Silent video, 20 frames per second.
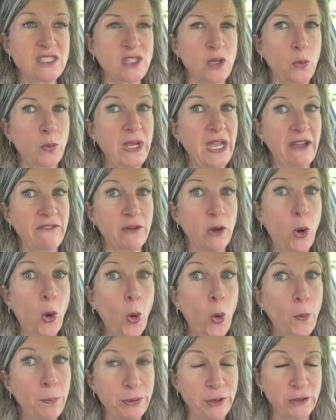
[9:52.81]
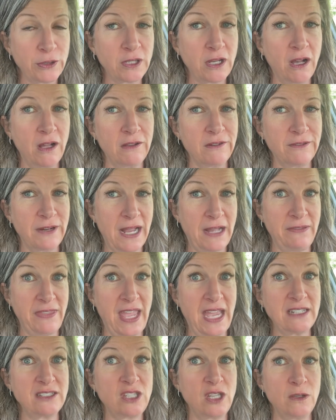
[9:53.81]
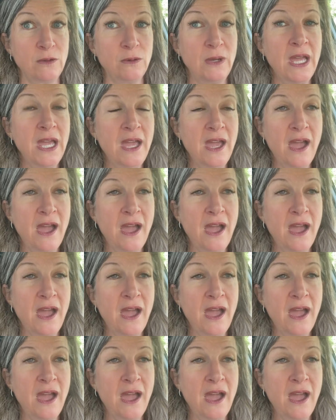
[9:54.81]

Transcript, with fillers: So we have a whole protocol around that too.